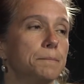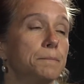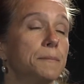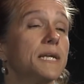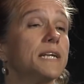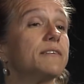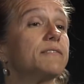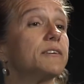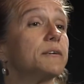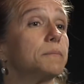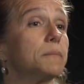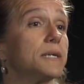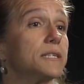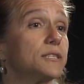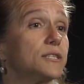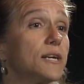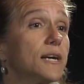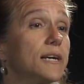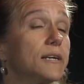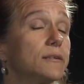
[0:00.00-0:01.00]
benefit my
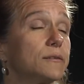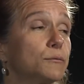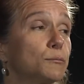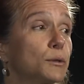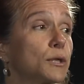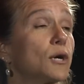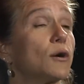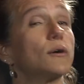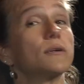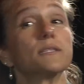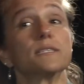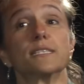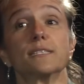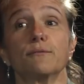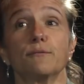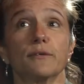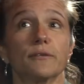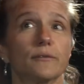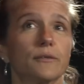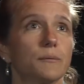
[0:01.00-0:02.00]
child, regardless
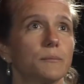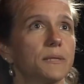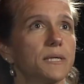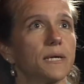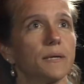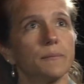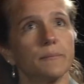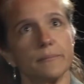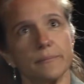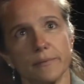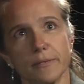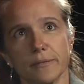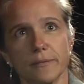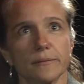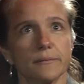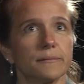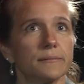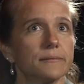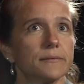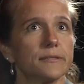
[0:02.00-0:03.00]
of whether they become,
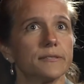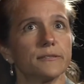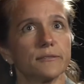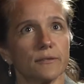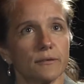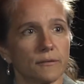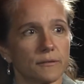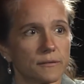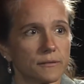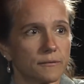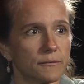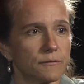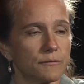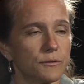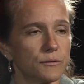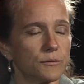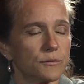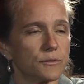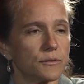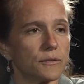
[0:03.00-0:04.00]
the stars of the
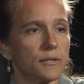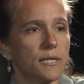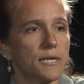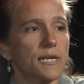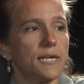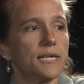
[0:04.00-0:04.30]
future.